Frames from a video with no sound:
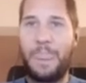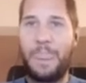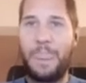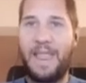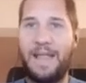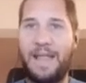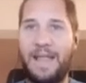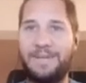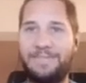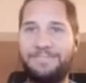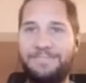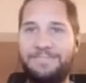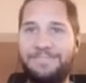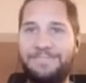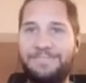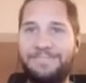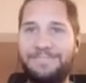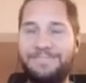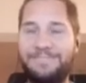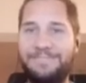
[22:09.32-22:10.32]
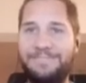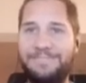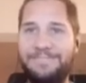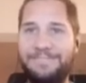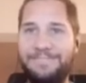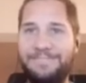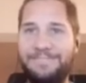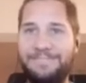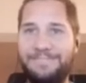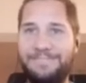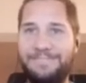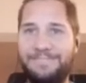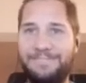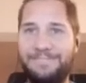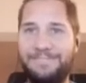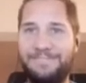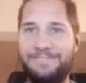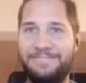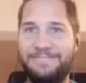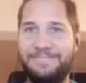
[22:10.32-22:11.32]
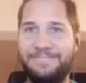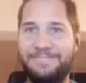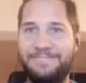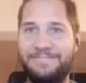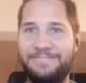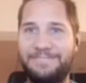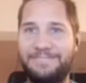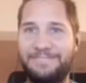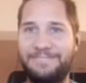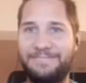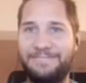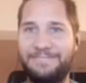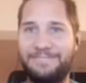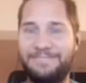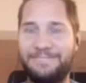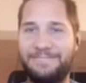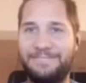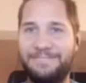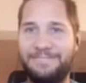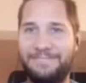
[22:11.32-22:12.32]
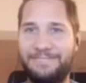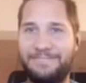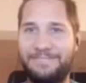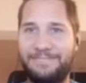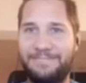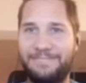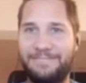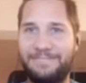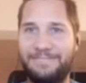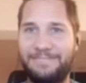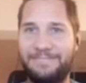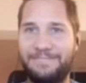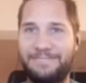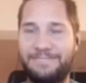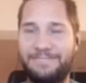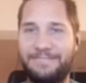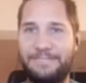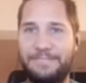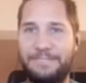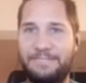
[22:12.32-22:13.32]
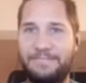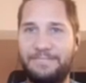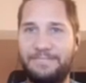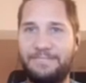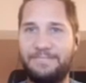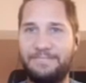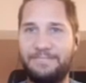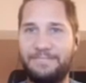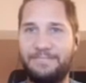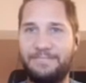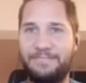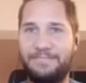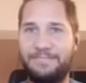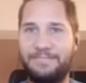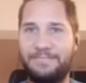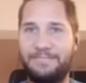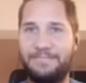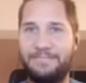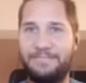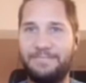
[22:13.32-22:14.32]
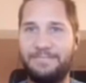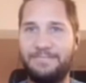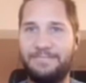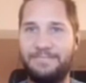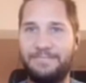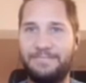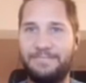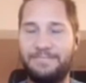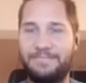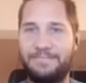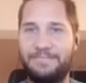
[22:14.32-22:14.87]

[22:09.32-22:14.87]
The person shown says nothing.